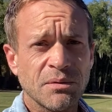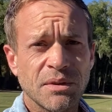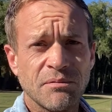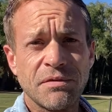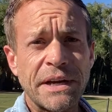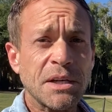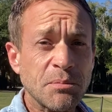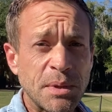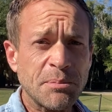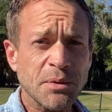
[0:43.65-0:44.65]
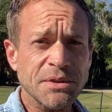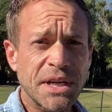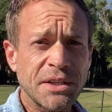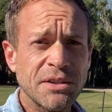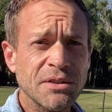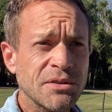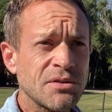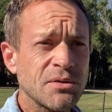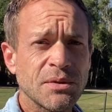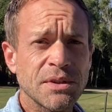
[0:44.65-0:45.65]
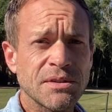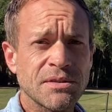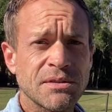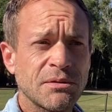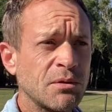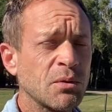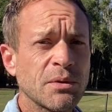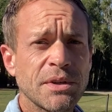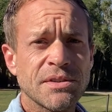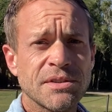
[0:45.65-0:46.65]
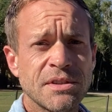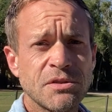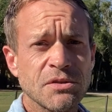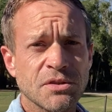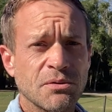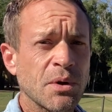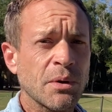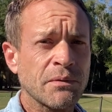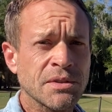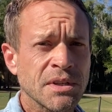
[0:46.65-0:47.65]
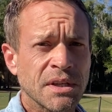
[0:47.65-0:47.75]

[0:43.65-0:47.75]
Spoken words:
invited people down here to his glorious citrus groves